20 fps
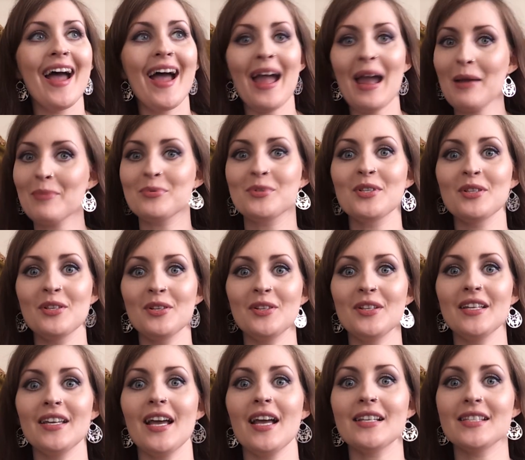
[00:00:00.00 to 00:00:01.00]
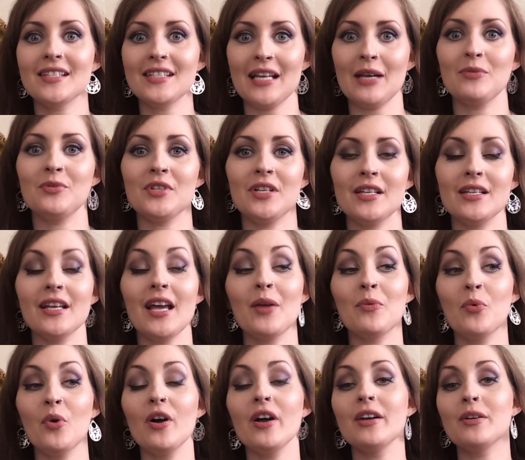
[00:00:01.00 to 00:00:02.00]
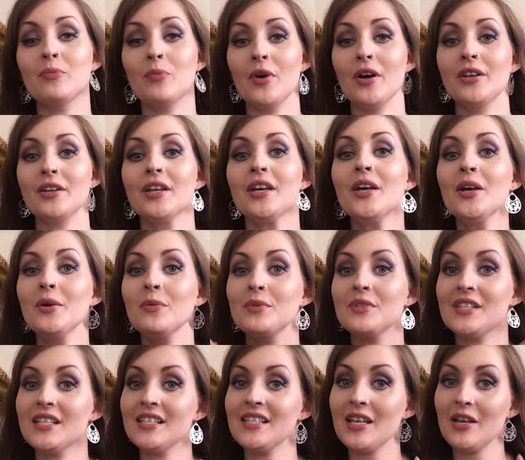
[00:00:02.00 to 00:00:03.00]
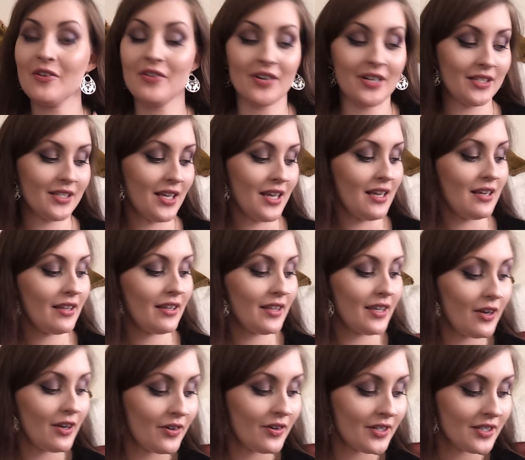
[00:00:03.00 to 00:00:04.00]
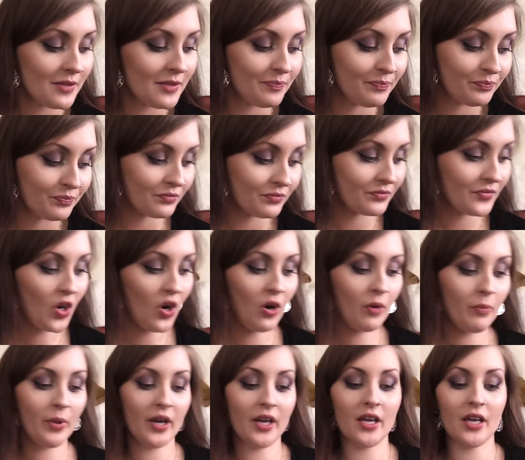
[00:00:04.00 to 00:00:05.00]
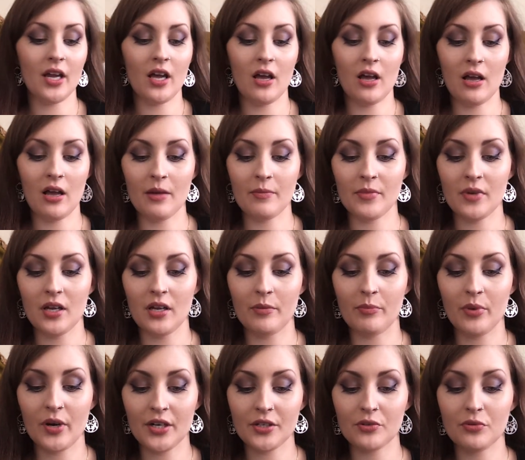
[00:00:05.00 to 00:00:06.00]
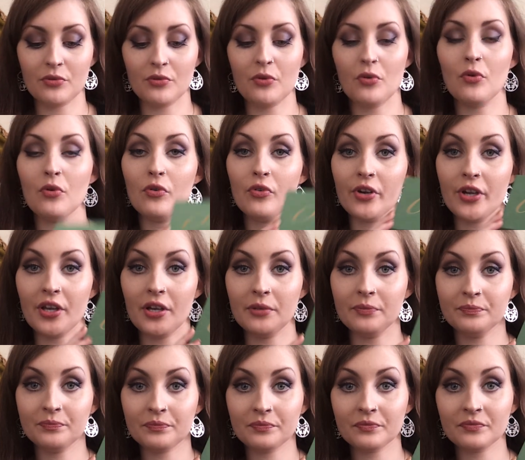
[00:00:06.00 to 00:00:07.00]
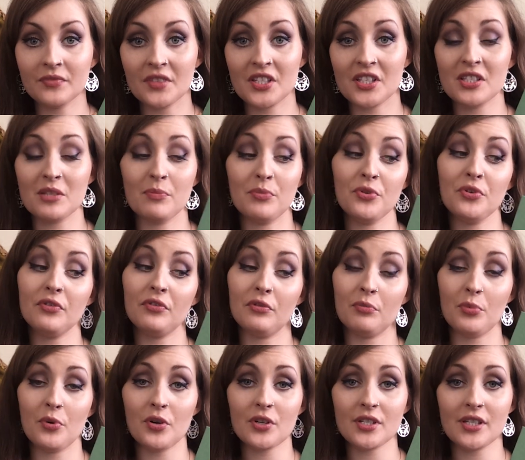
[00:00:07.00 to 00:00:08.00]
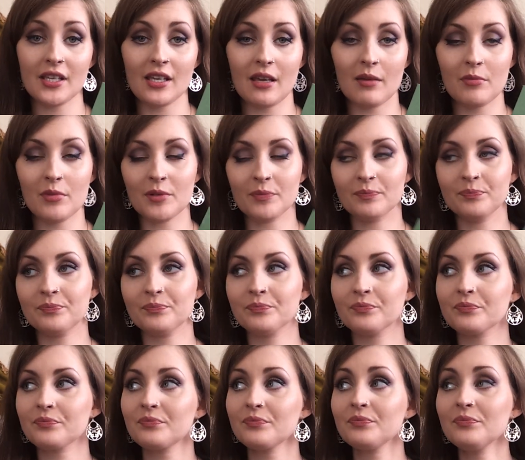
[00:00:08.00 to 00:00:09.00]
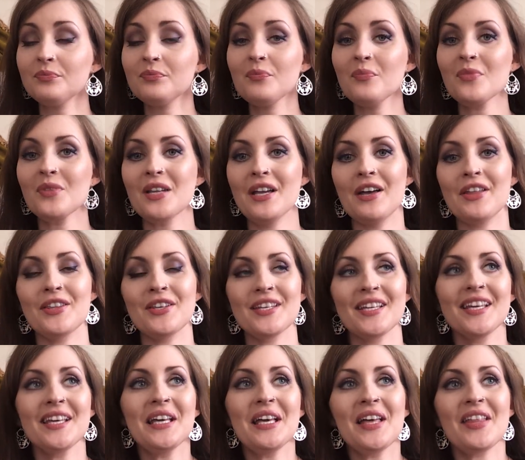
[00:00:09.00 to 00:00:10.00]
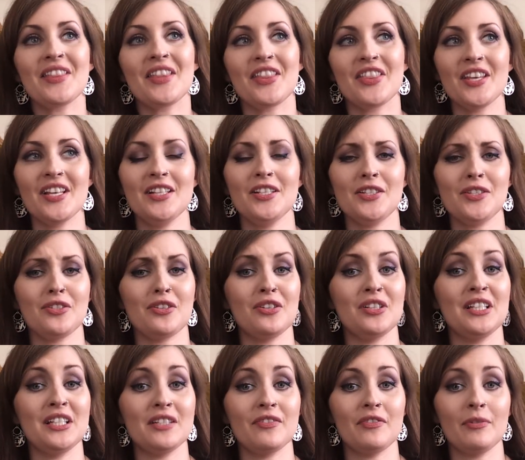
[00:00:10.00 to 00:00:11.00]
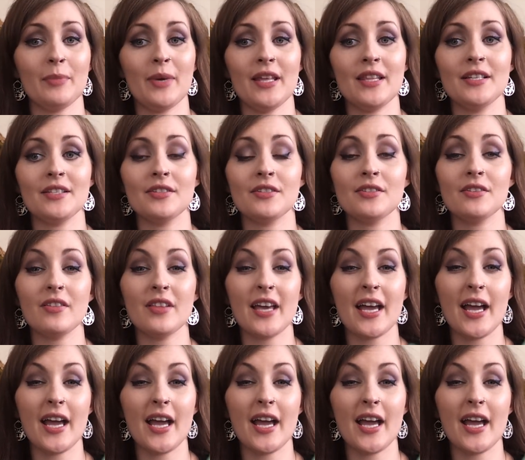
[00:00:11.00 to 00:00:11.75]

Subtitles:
absolutely astounded. And what I had won was these earrings. Now the earrings are by a brand called Oria. This is the beautiful box they came in. And the thing that's totally different about these is that they're